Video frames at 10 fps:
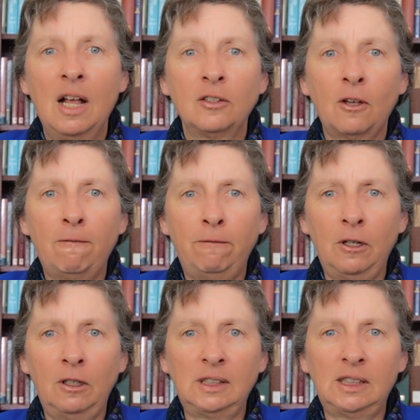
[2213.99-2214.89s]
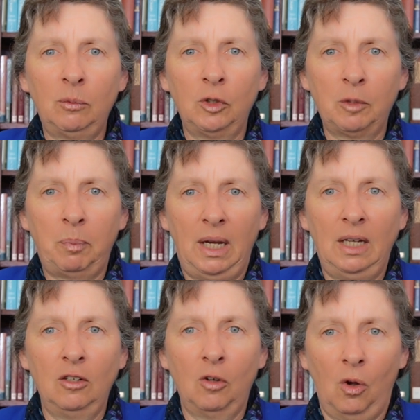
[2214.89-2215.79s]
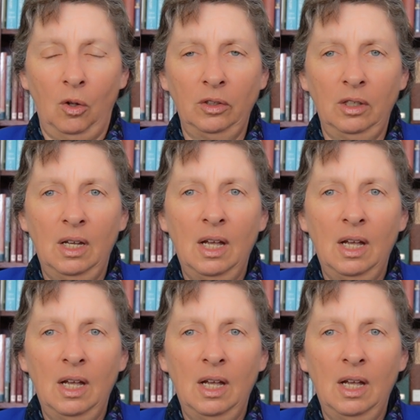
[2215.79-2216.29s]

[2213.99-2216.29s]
So first, it will depend on